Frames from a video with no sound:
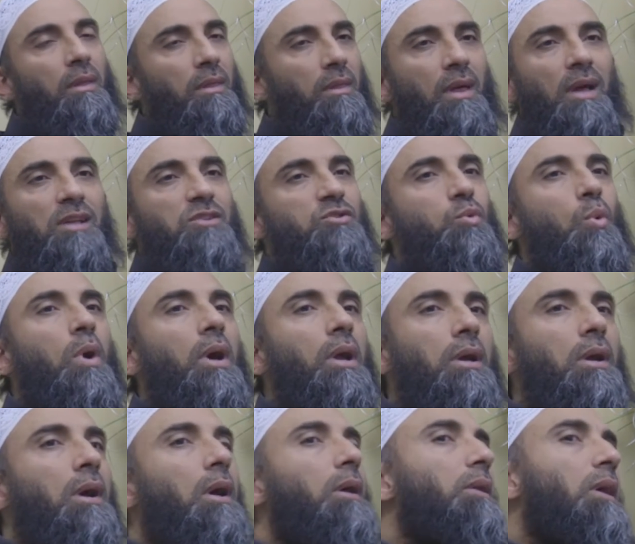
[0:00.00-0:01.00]
That's why
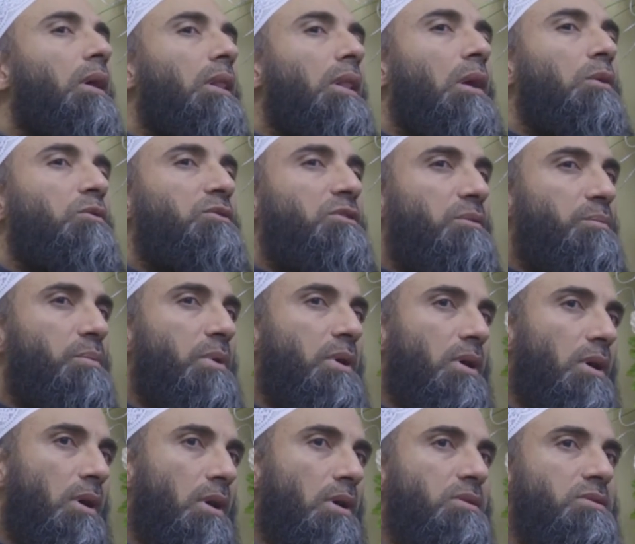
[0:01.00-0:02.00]
God allows it,
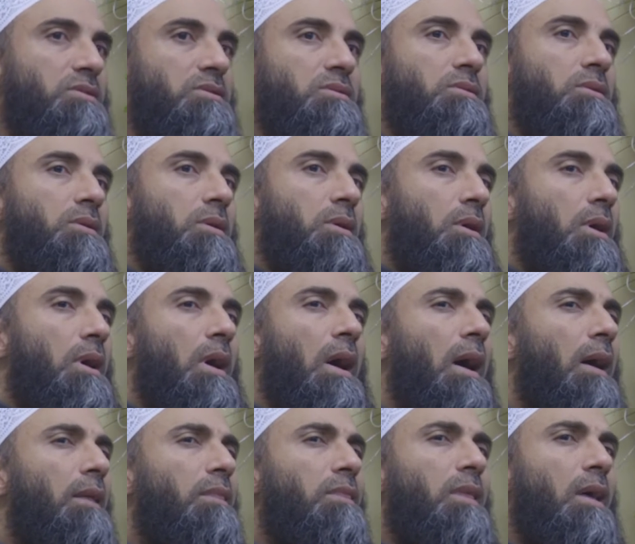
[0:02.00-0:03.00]
because
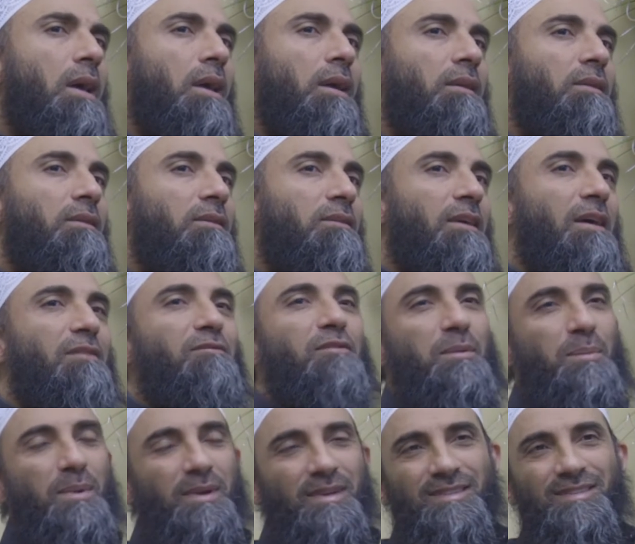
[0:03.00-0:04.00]
at the end
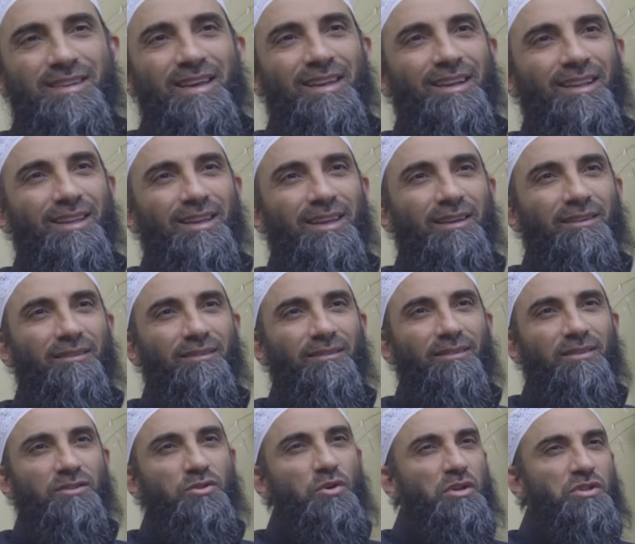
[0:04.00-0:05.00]
everybody's gonna leave.
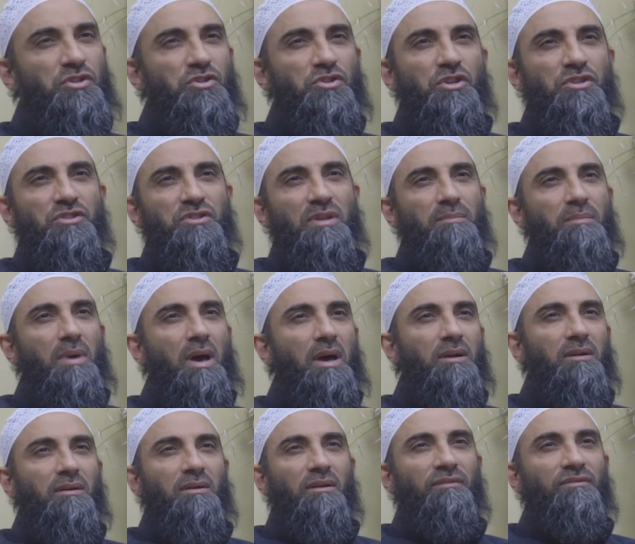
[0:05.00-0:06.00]
So it's just a
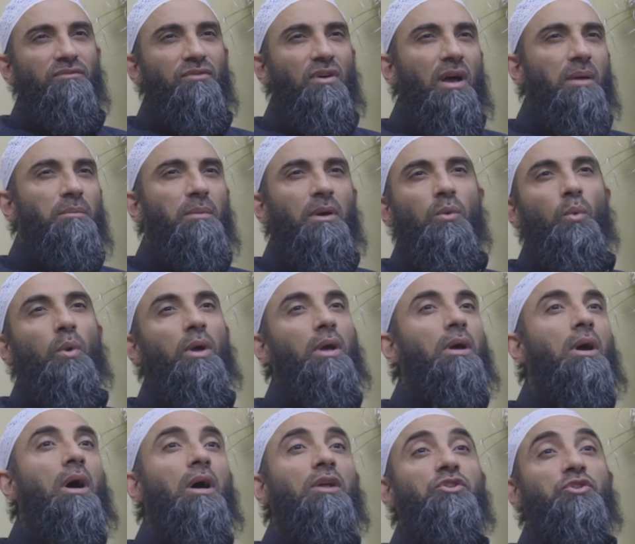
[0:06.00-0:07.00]
matter of time and when
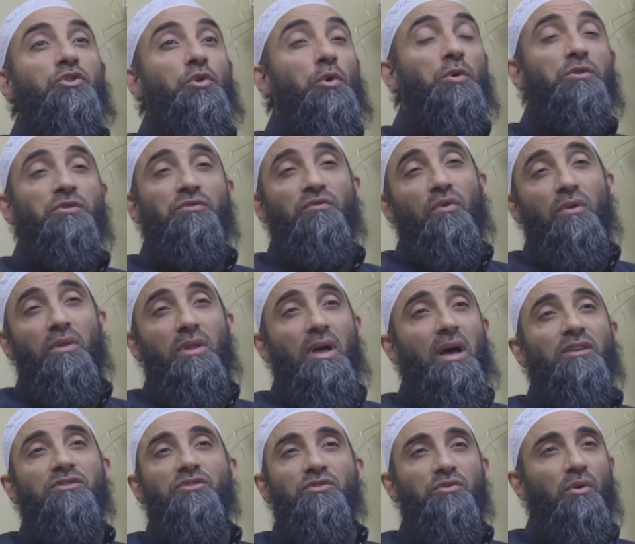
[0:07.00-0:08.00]
God chose for
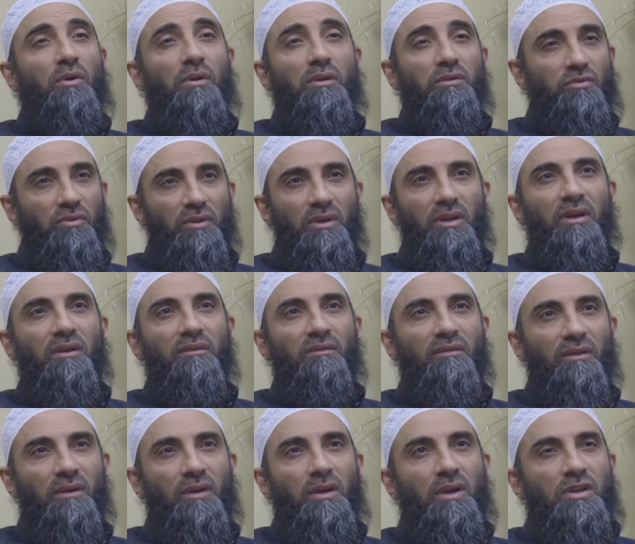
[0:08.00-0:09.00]
that soul to leave.
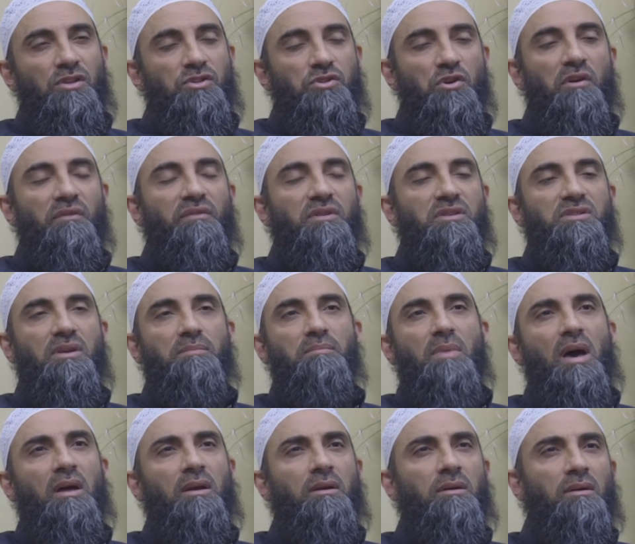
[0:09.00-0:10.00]
So if it's a
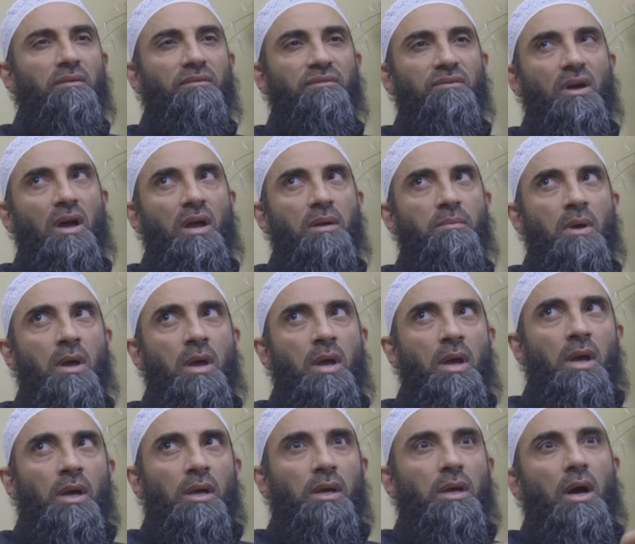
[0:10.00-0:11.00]
matter of time,
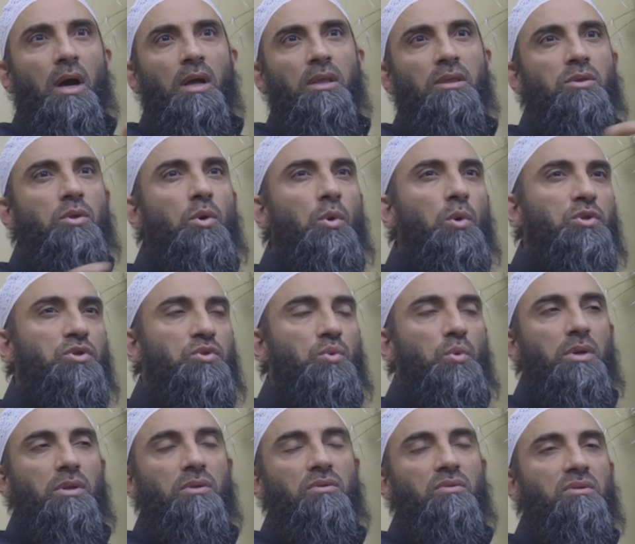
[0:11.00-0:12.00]
God knows
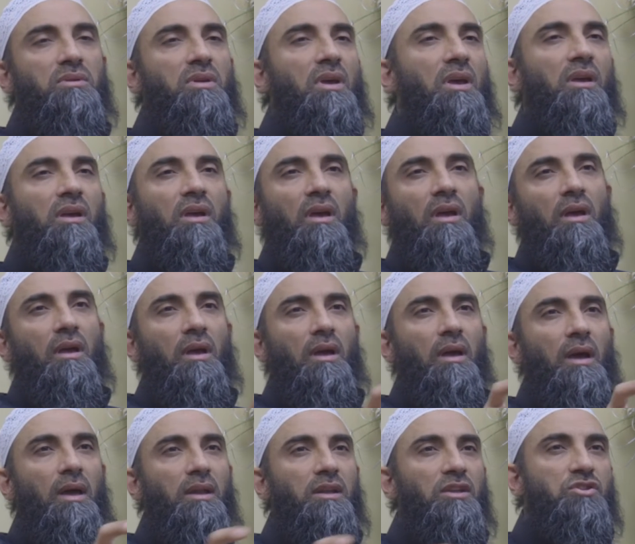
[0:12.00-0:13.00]
when to take
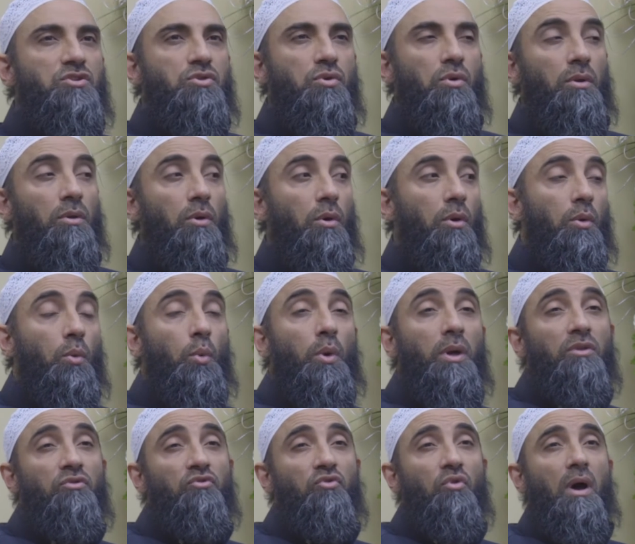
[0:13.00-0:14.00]
any soul or
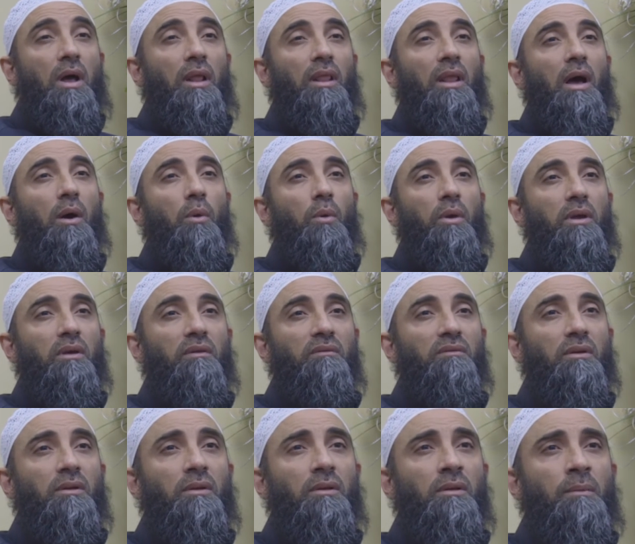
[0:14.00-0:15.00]
when to allow
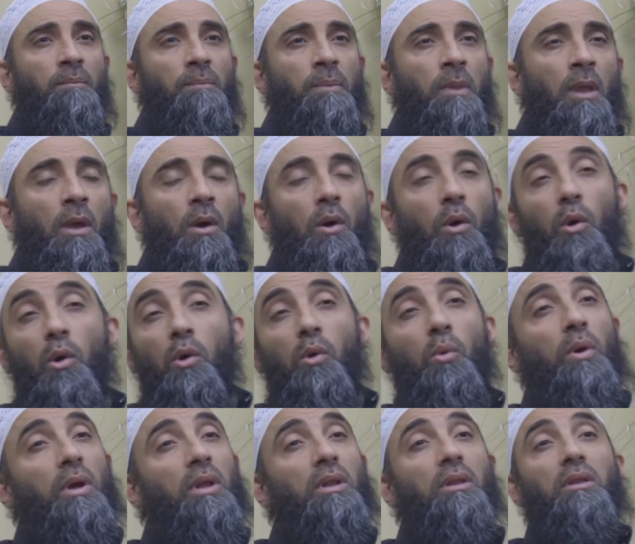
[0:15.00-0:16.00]
evil or
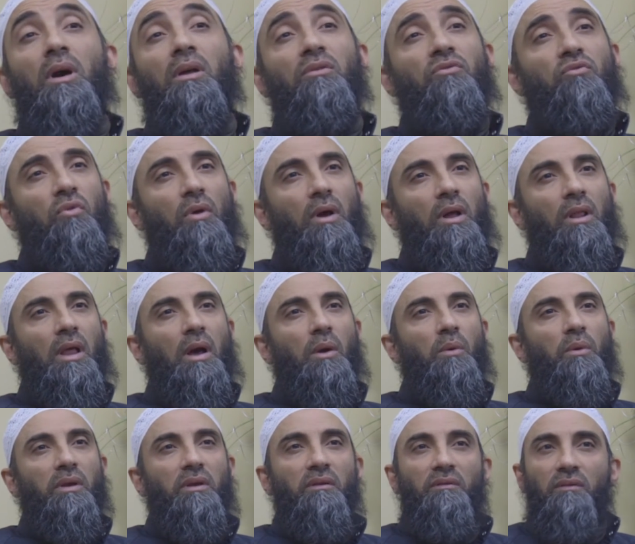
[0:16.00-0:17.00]
when not to
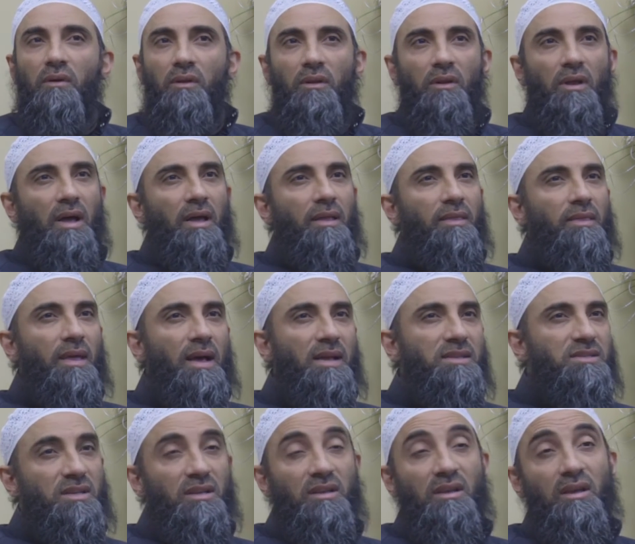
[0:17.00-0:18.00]
allow evil, and
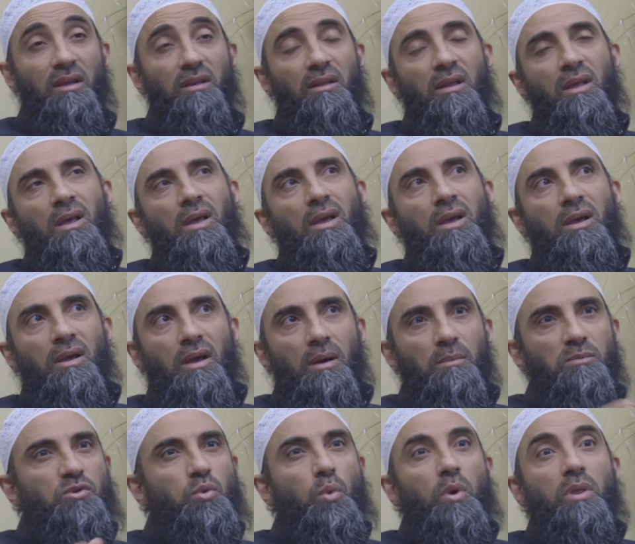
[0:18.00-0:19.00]
that's again
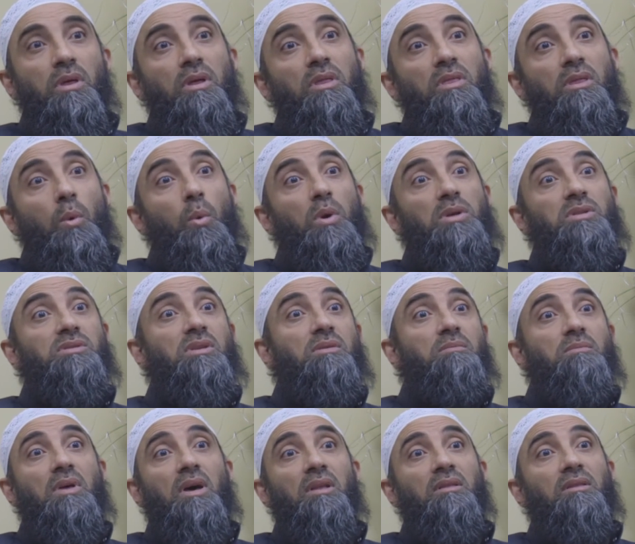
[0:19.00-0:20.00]
comes within the
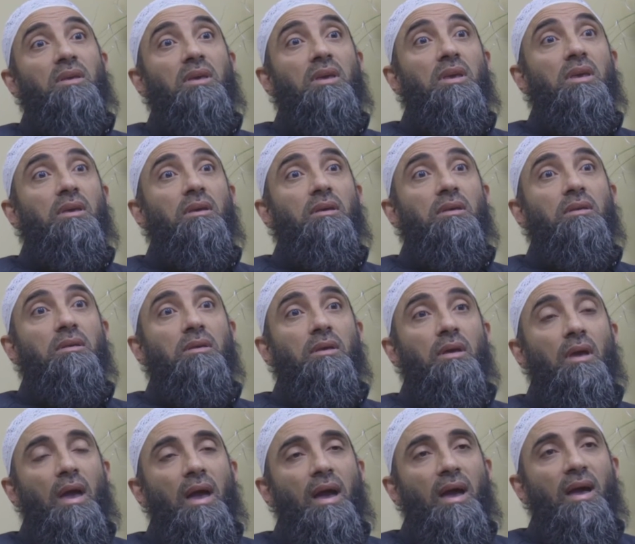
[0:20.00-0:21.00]
wisdom that He
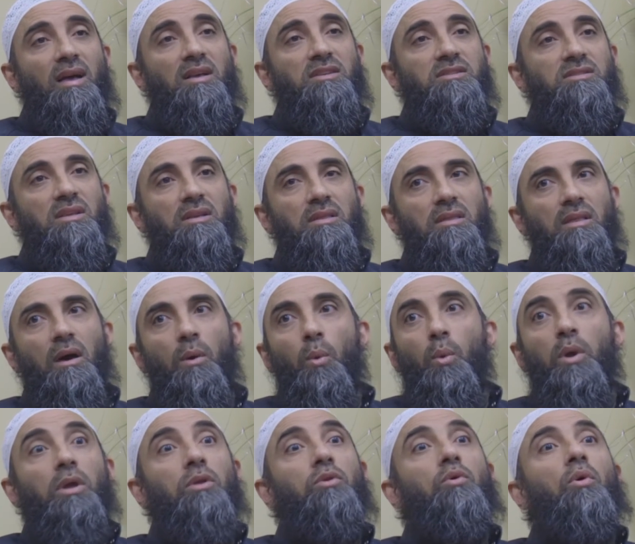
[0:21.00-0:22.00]
has that
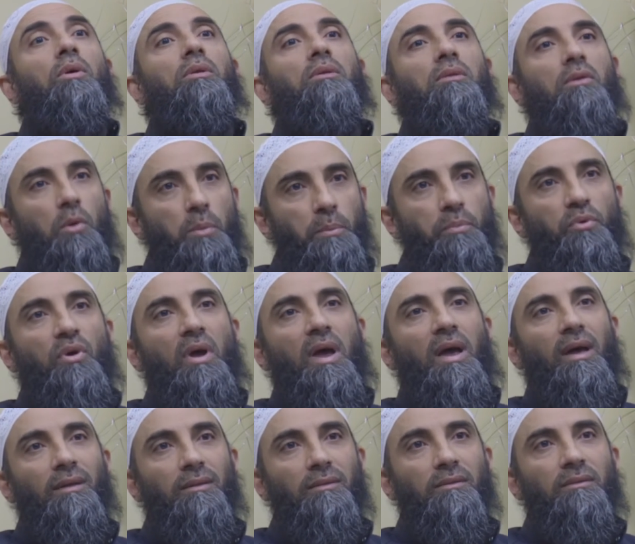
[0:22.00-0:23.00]
we don't
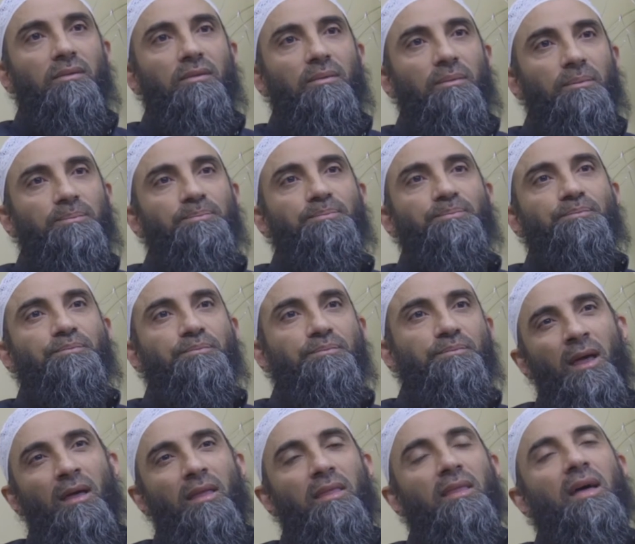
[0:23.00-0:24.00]
comprehend.
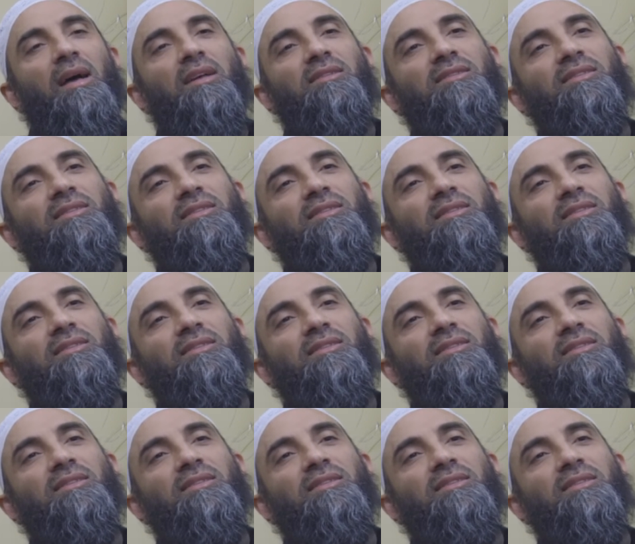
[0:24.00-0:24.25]
That